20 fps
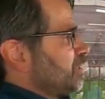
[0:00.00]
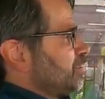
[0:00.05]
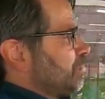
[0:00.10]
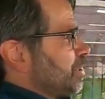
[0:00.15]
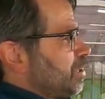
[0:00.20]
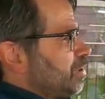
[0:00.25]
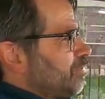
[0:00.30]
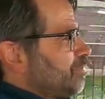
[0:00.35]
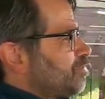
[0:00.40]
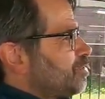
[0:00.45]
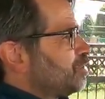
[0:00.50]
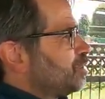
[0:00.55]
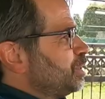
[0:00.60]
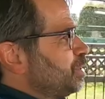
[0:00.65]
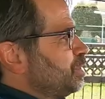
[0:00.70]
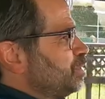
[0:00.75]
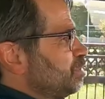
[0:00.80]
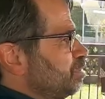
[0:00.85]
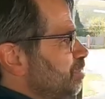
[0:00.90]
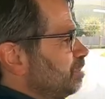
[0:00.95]
well, of the
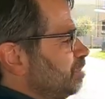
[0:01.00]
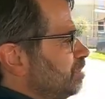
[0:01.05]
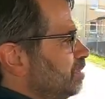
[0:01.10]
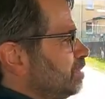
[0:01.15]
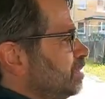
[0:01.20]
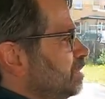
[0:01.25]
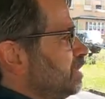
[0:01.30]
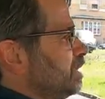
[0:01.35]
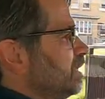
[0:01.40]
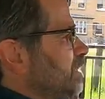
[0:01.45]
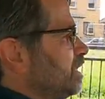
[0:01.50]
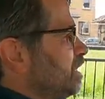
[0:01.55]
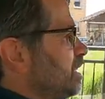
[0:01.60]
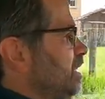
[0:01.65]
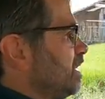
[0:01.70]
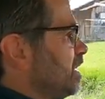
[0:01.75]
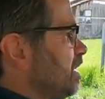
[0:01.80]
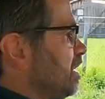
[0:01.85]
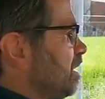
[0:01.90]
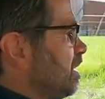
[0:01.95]
room.
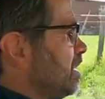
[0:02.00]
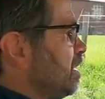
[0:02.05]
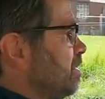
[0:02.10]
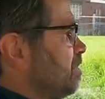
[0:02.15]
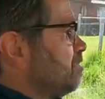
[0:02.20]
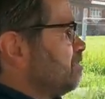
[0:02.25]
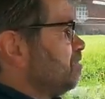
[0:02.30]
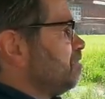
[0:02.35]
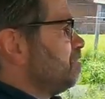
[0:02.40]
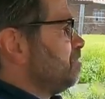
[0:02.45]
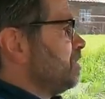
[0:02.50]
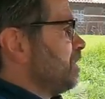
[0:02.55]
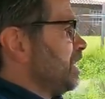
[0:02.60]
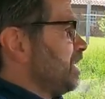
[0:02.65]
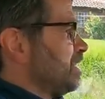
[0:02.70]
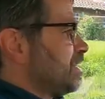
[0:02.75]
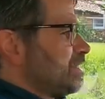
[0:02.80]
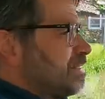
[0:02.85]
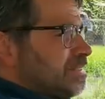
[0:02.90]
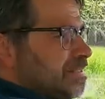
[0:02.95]
Um,
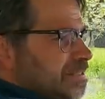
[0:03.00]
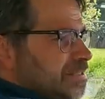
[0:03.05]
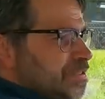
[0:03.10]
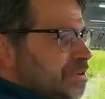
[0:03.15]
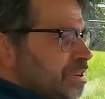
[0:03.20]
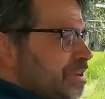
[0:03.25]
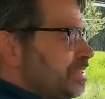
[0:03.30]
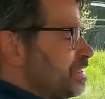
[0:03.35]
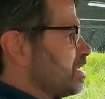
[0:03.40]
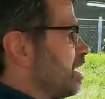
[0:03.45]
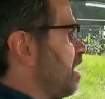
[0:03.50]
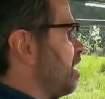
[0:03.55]
it's not